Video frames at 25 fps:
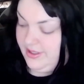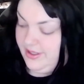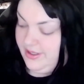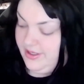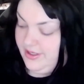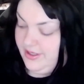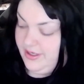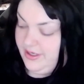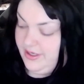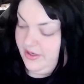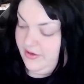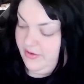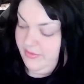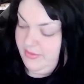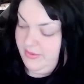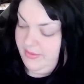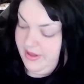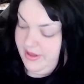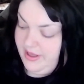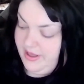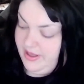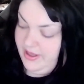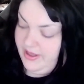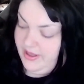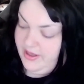I know I'm a
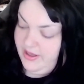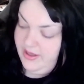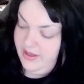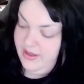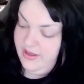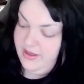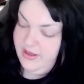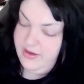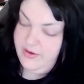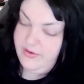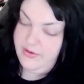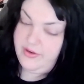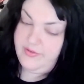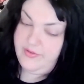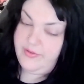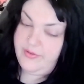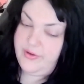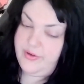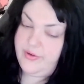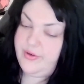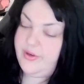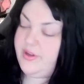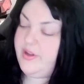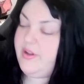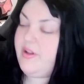pig. I ordered
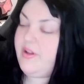food.